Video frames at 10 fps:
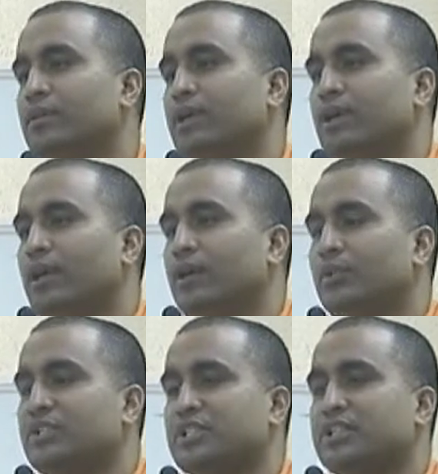which
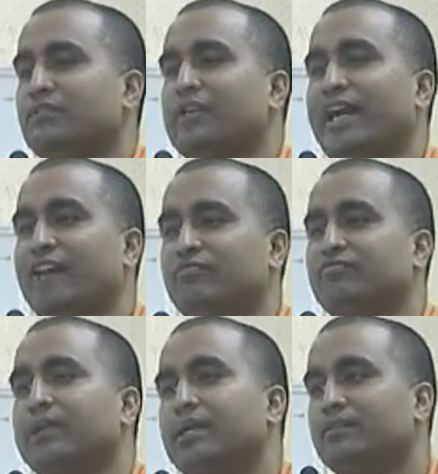we have been
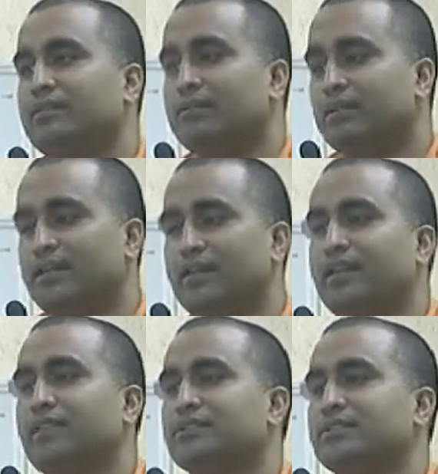hearing
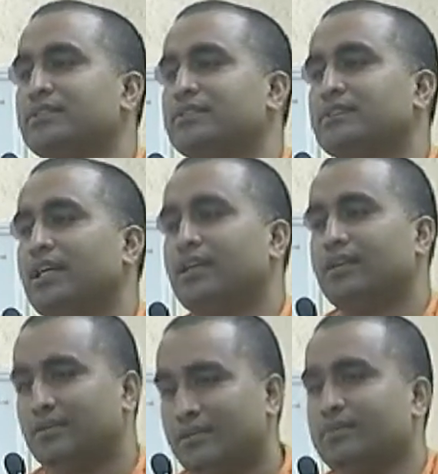since our
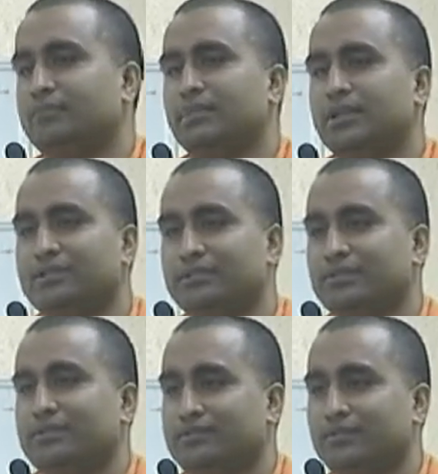birth
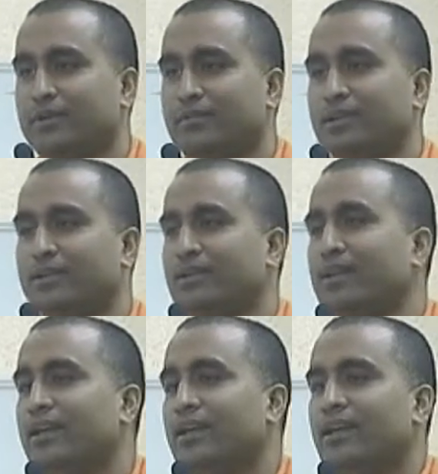probably,
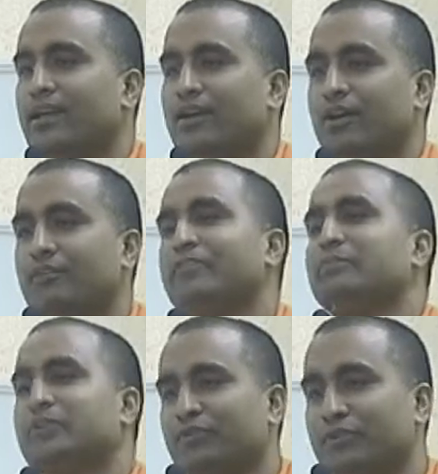or even before
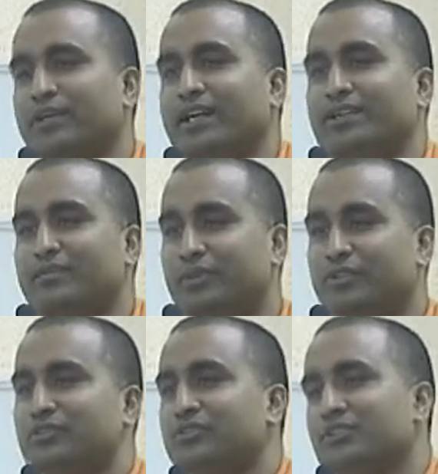that, because
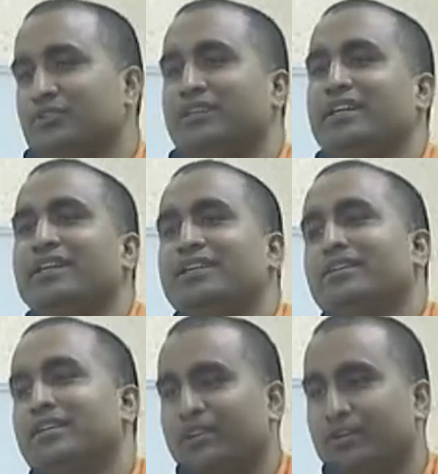when a
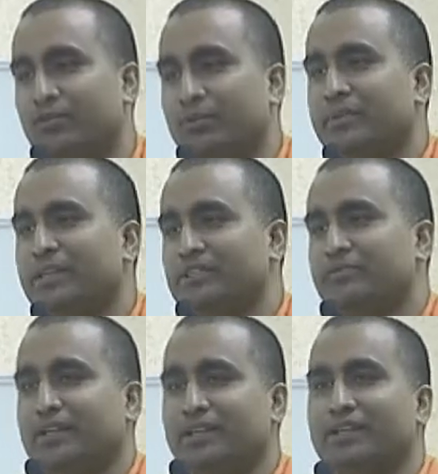woman is
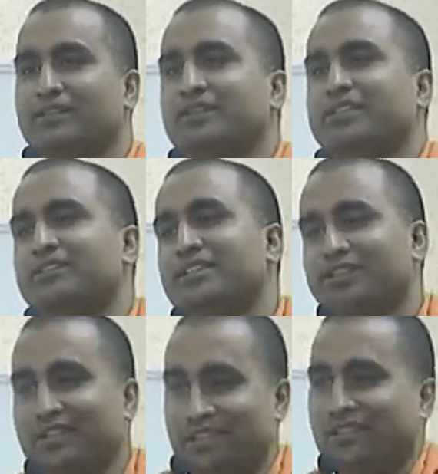pregnant, she is given a
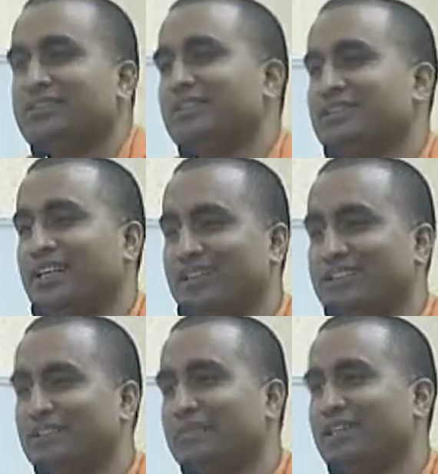chart, similar
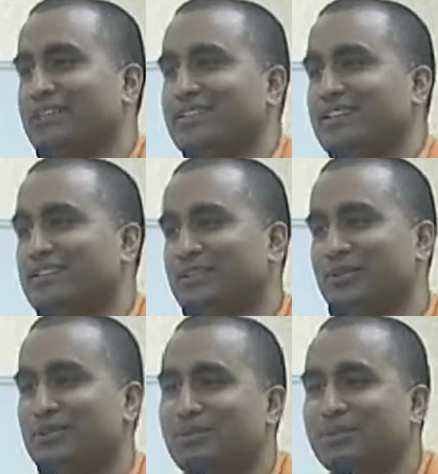chart, don't do
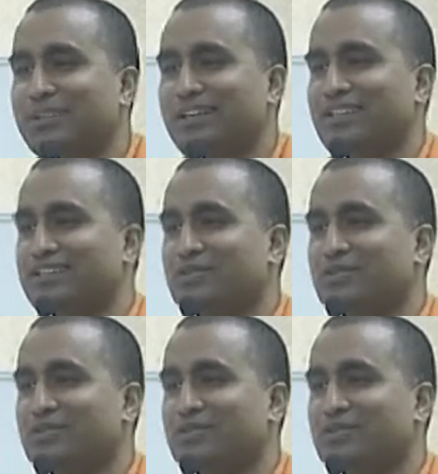that. And so